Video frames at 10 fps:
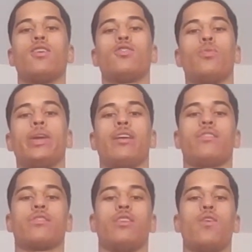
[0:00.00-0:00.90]
Doing
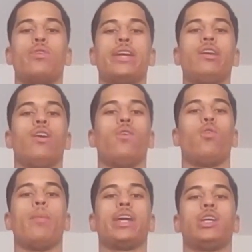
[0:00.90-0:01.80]
it slowly
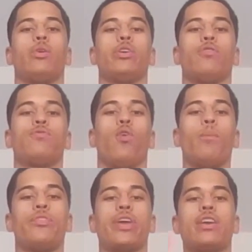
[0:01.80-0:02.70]
will make sure your
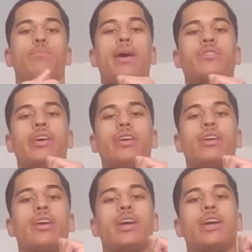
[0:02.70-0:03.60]
form stays better.
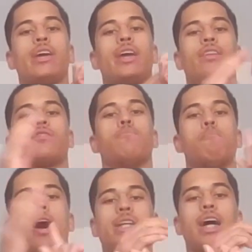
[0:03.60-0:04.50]
It's
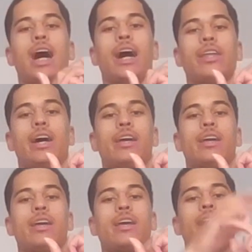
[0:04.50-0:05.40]
much harder,
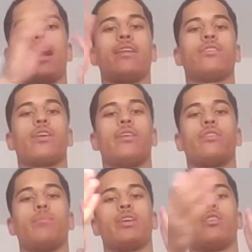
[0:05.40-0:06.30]
and it's going
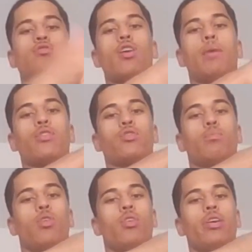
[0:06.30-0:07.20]
to make you grow muscle
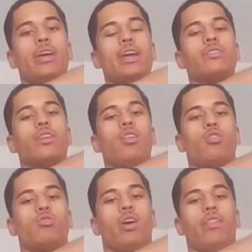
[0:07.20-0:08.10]
more in the
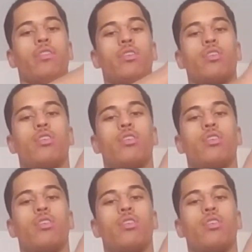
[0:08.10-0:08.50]
long run.